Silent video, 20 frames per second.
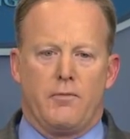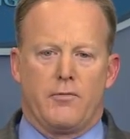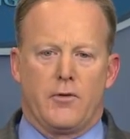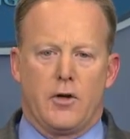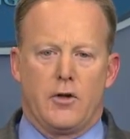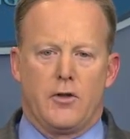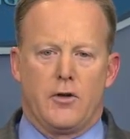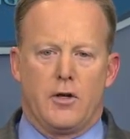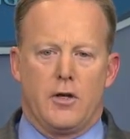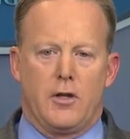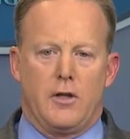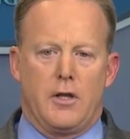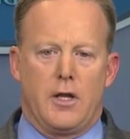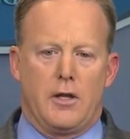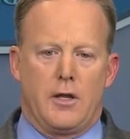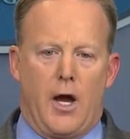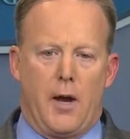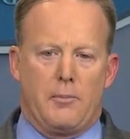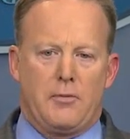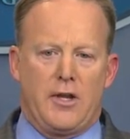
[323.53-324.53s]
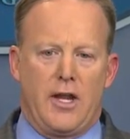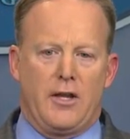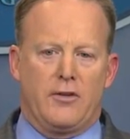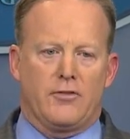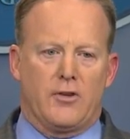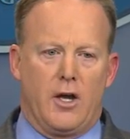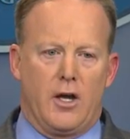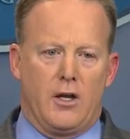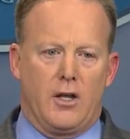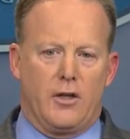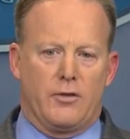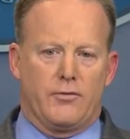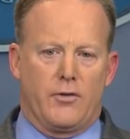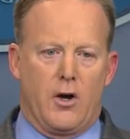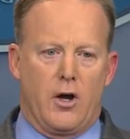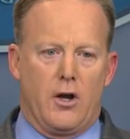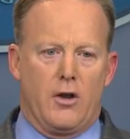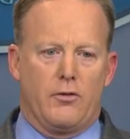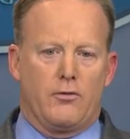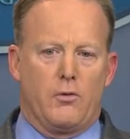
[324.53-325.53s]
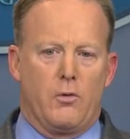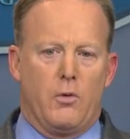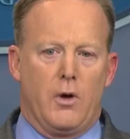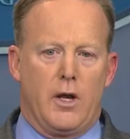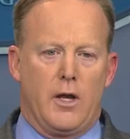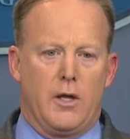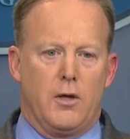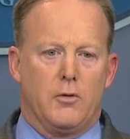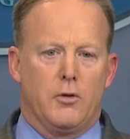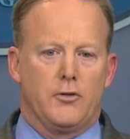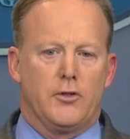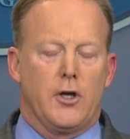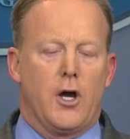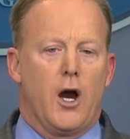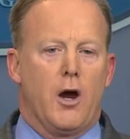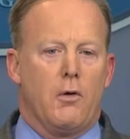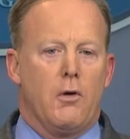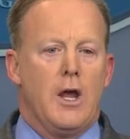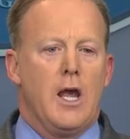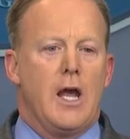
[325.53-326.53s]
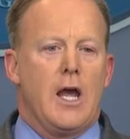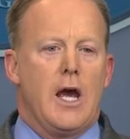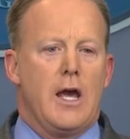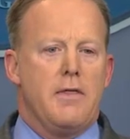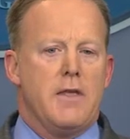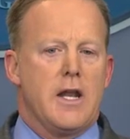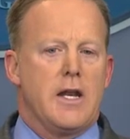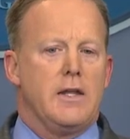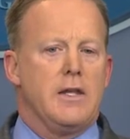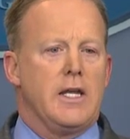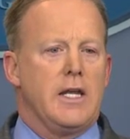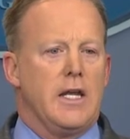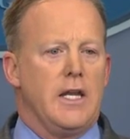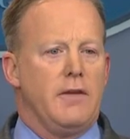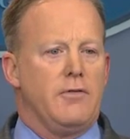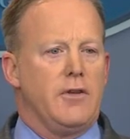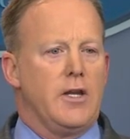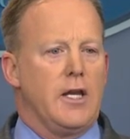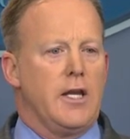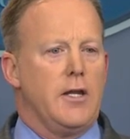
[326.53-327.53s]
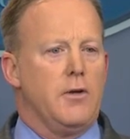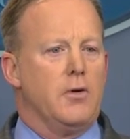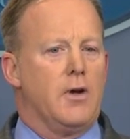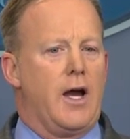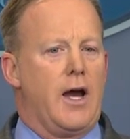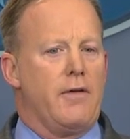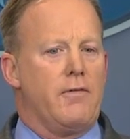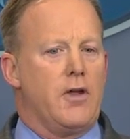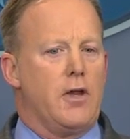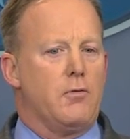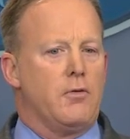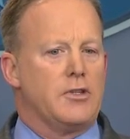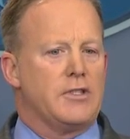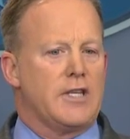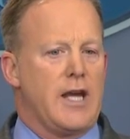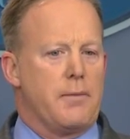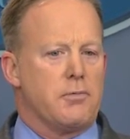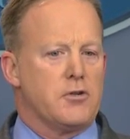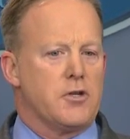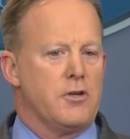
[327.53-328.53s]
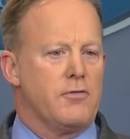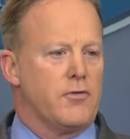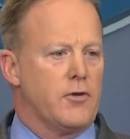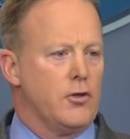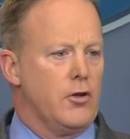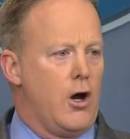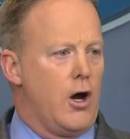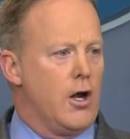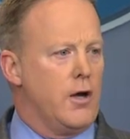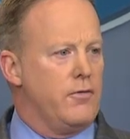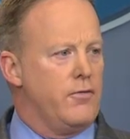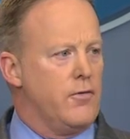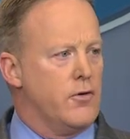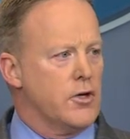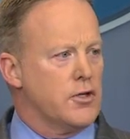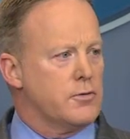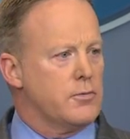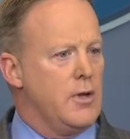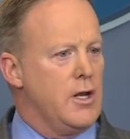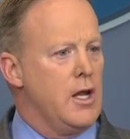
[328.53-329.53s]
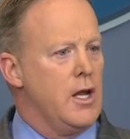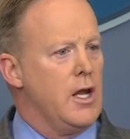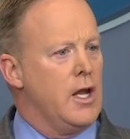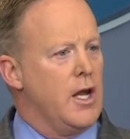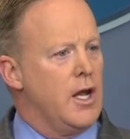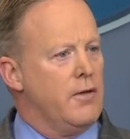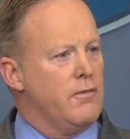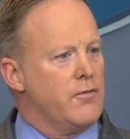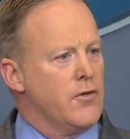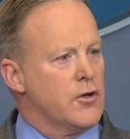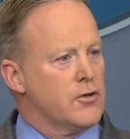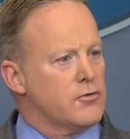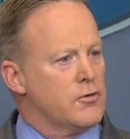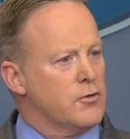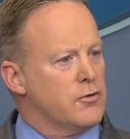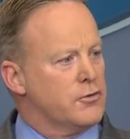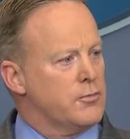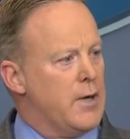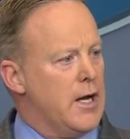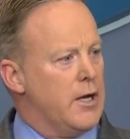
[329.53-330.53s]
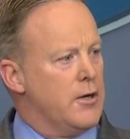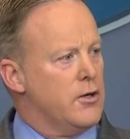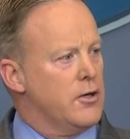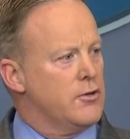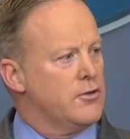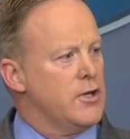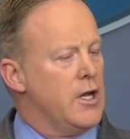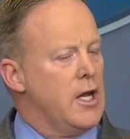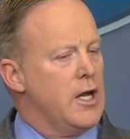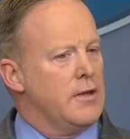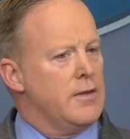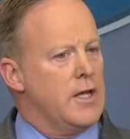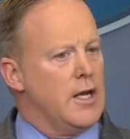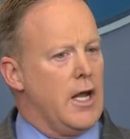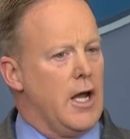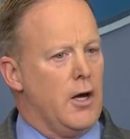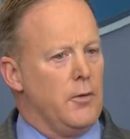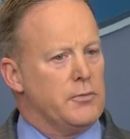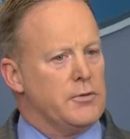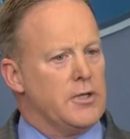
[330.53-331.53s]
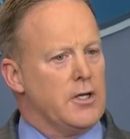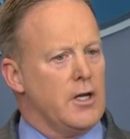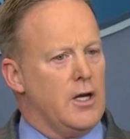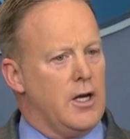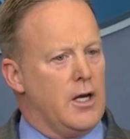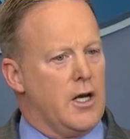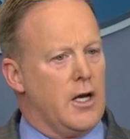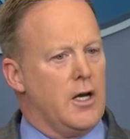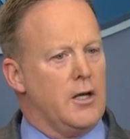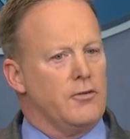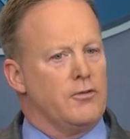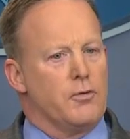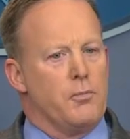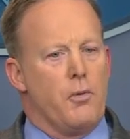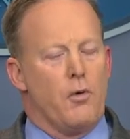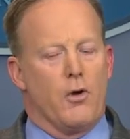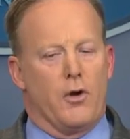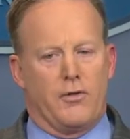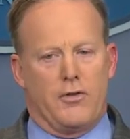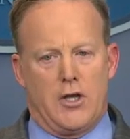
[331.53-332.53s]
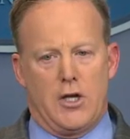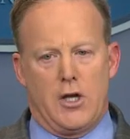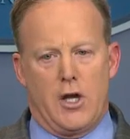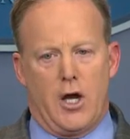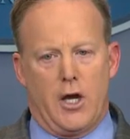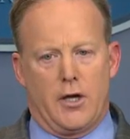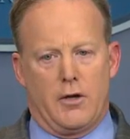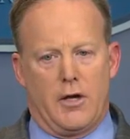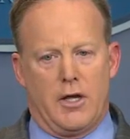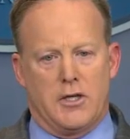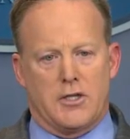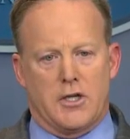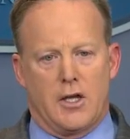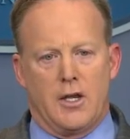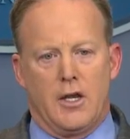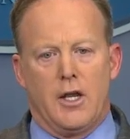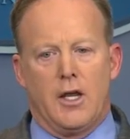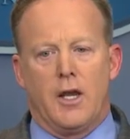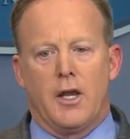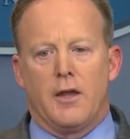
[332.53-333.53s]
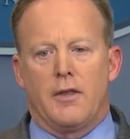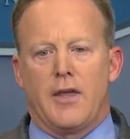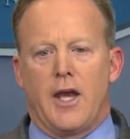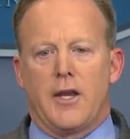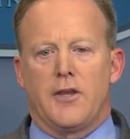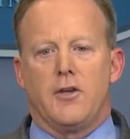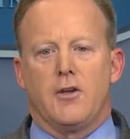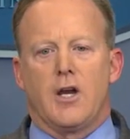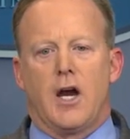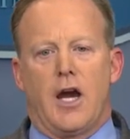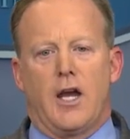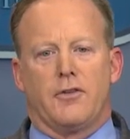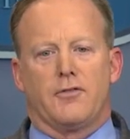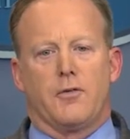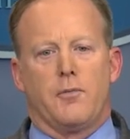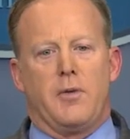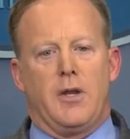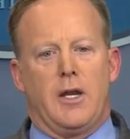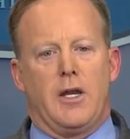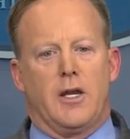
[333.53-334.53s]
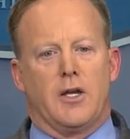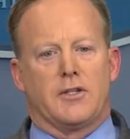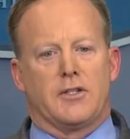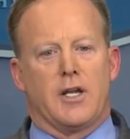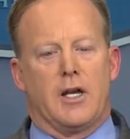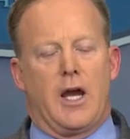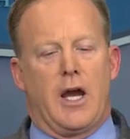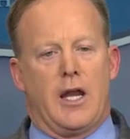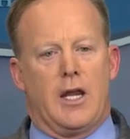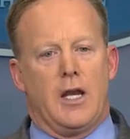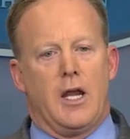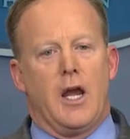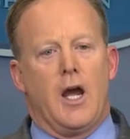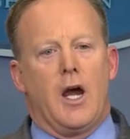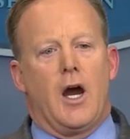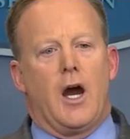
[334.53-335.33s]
Further updates as far as what he will do. Oh, and then in the evening, he will have a reception for law enforcement and first responders that helped support the inauguration. Thank you guys for being here tonight.